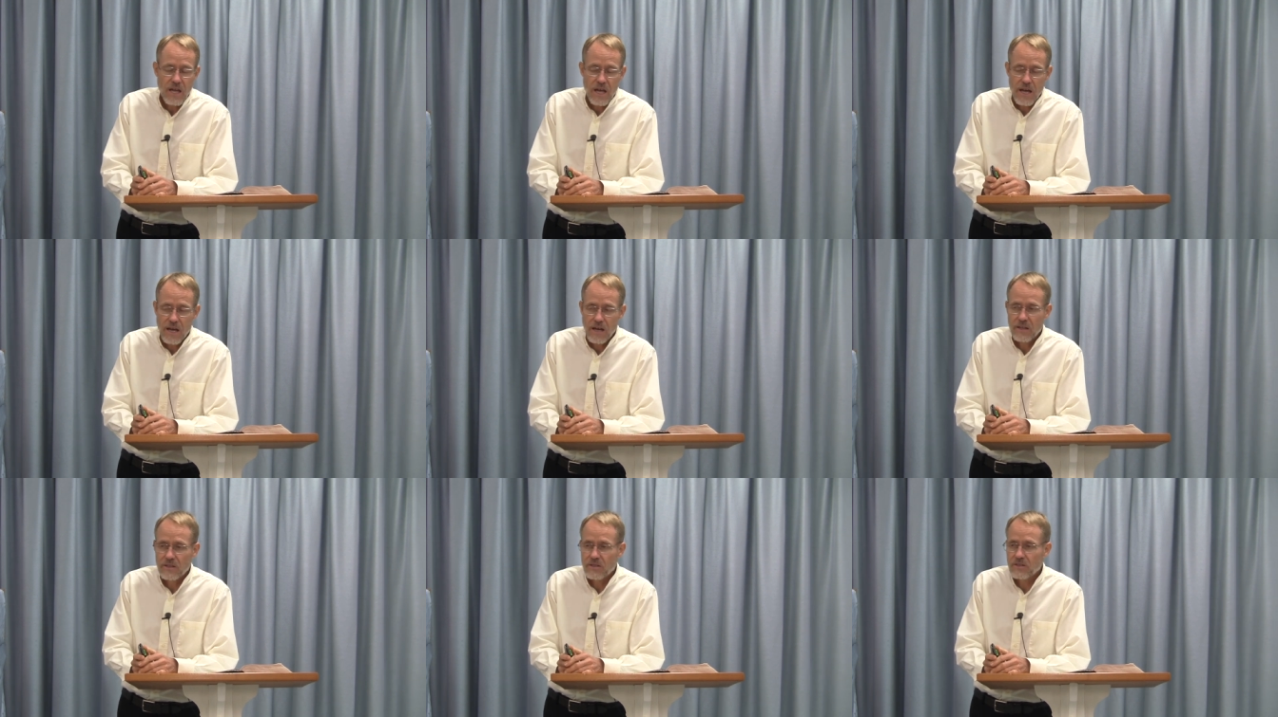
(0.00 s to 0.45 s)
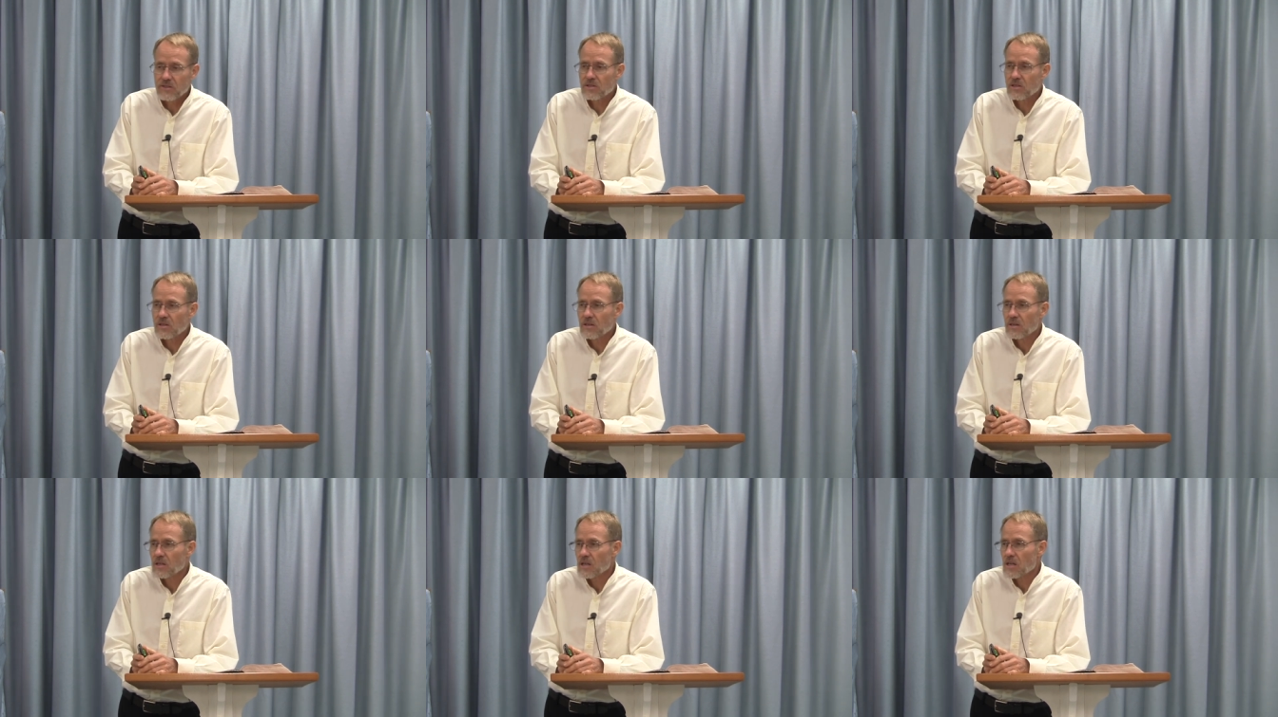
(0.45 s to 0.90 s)

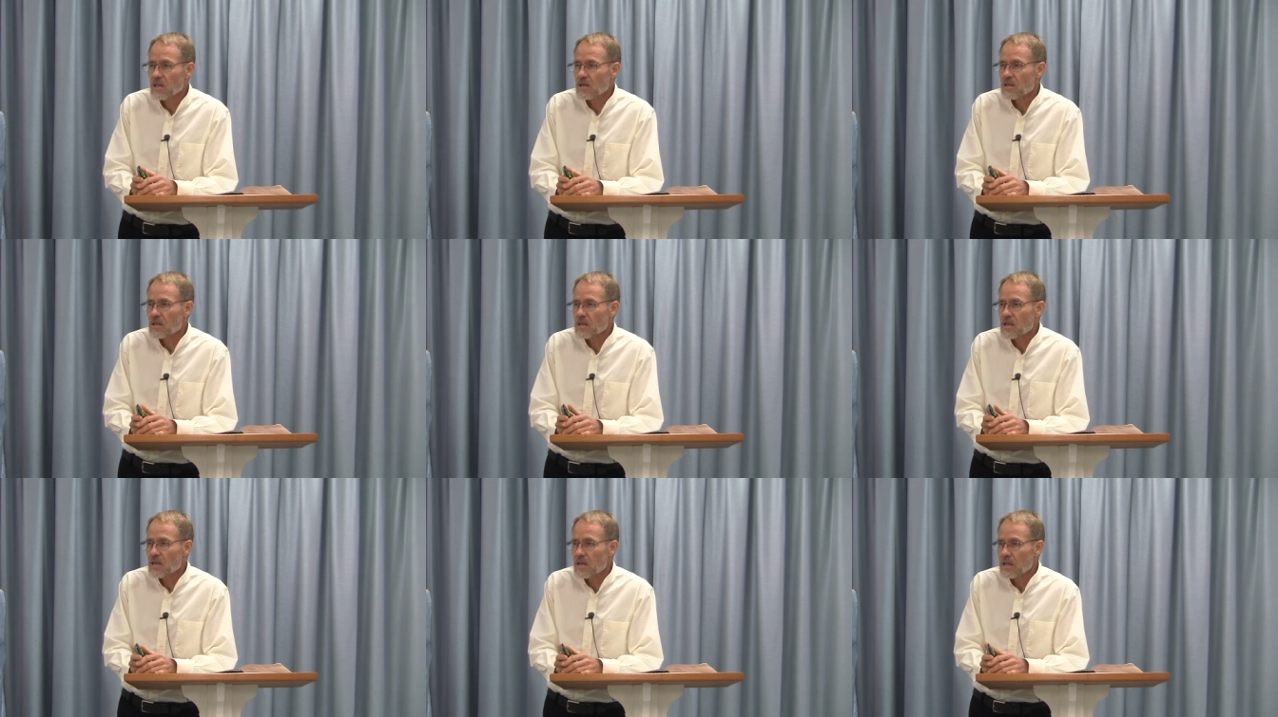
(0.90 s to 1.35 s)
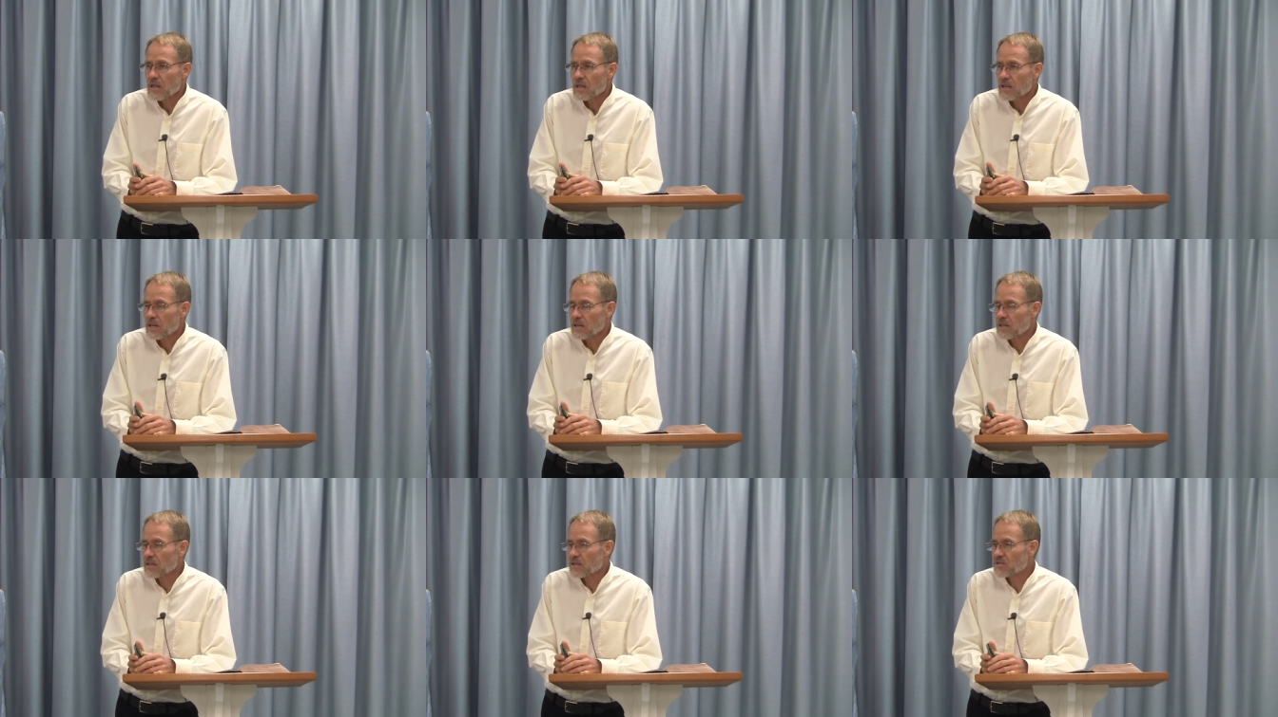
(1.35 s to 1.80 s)
And
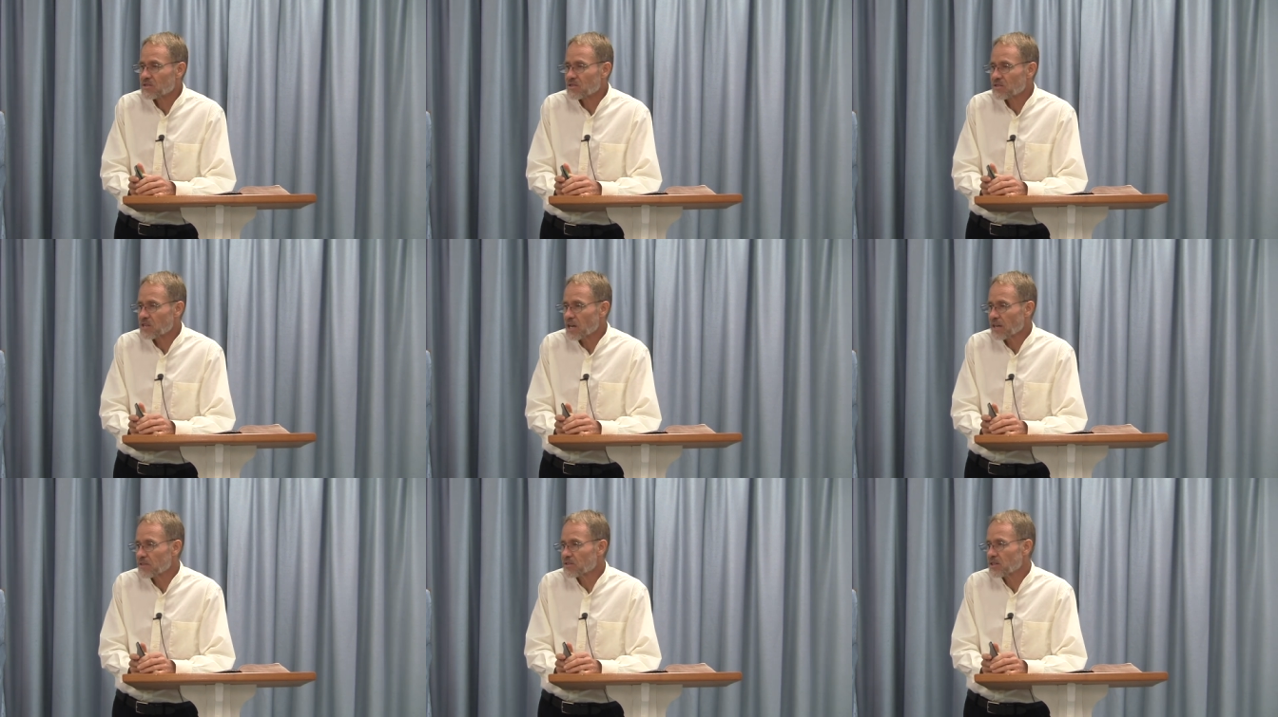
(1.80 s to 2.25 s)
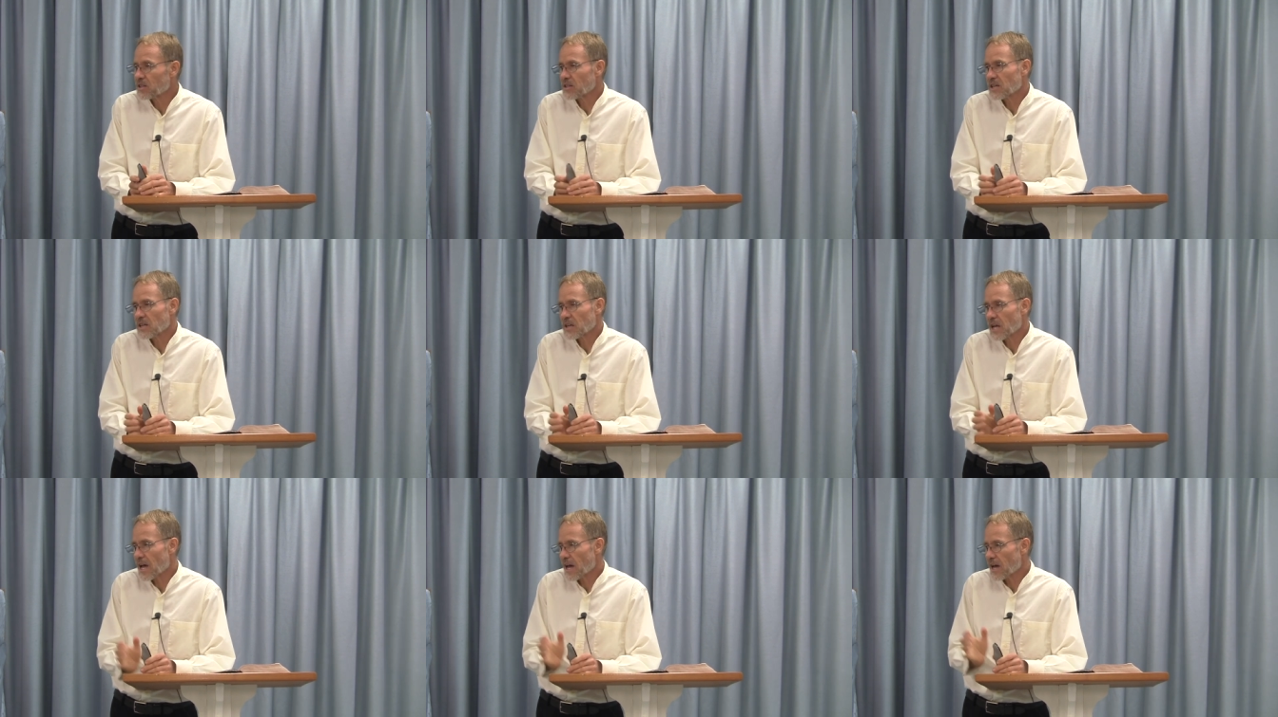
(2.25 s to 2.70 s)
it is said that
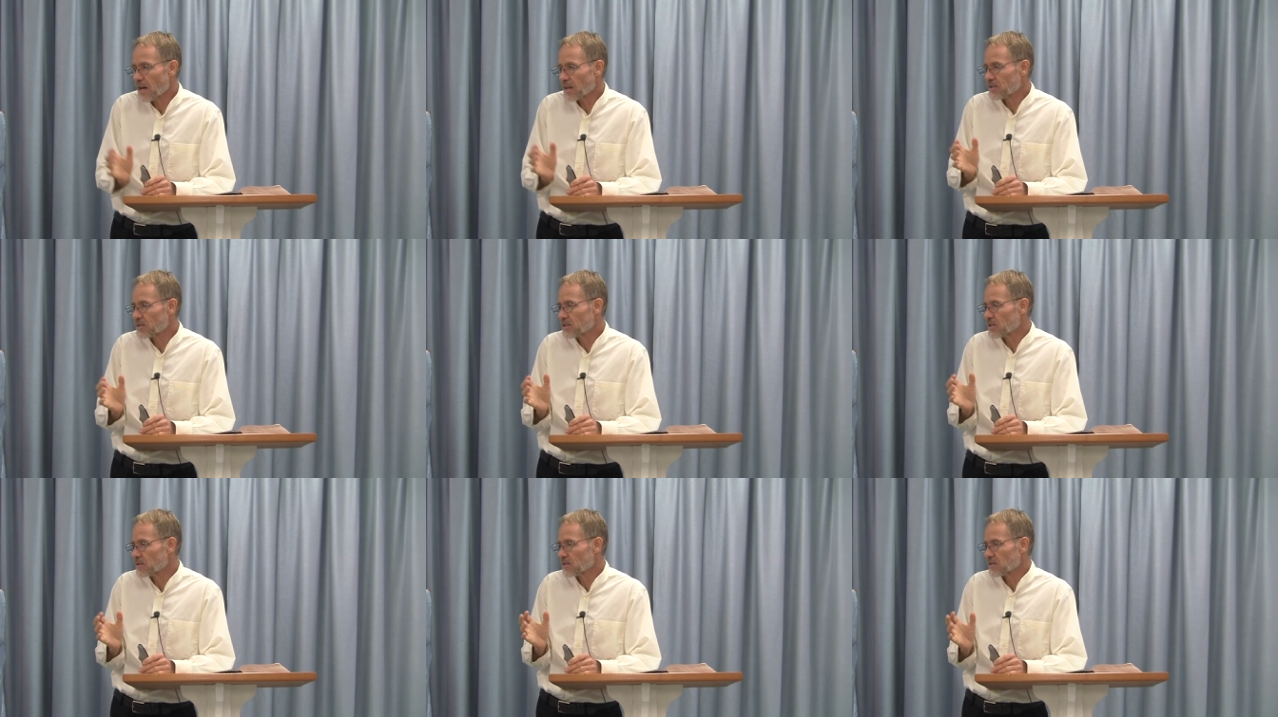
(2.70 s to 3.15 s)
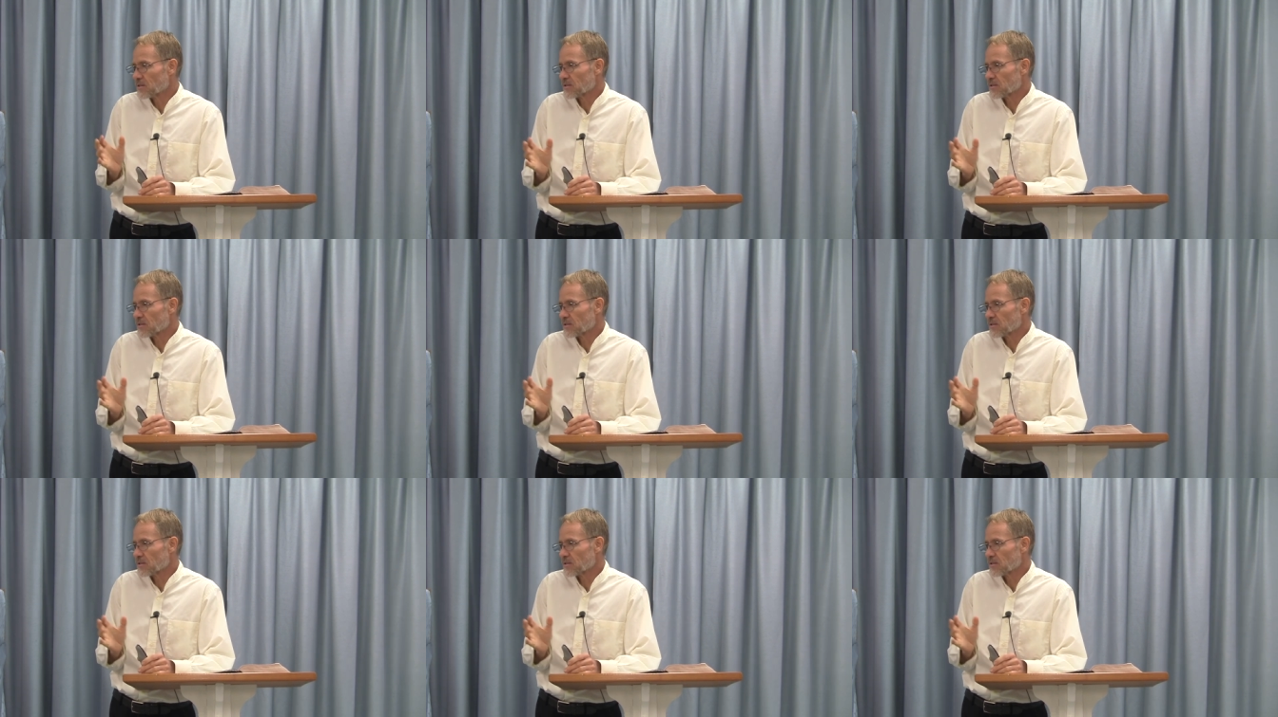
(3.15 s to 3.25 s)
he had